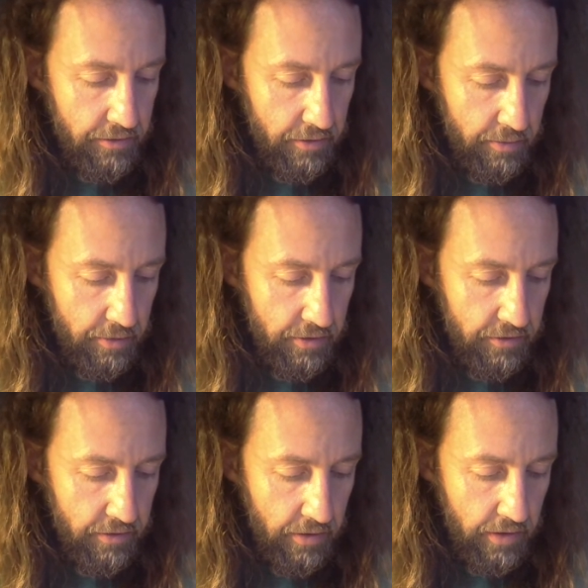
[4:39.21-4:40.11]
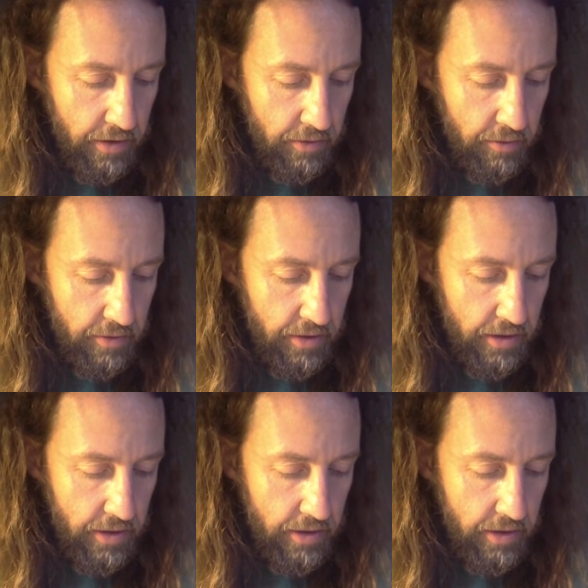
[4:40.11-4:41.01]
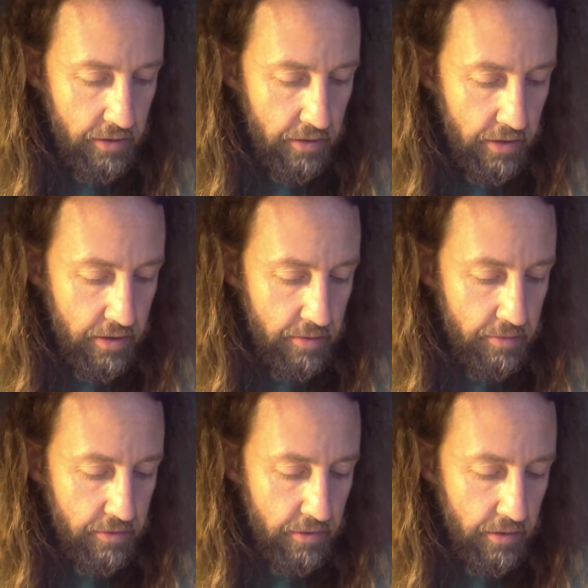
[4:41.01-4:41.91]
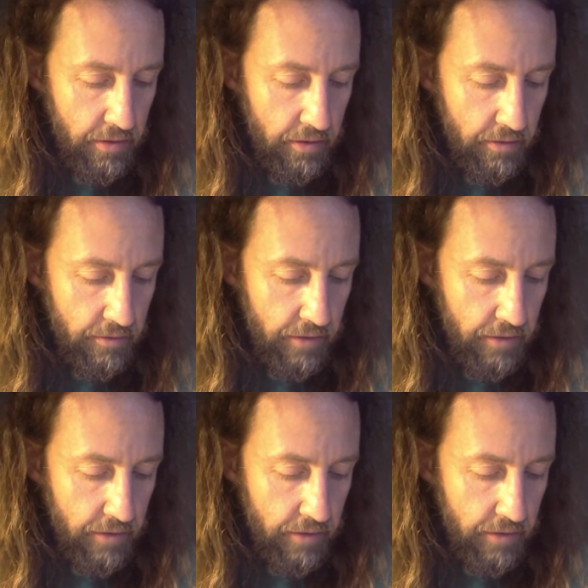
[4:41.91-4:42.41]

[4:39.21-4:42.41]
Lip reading: So I'm going to start out with 80 grams of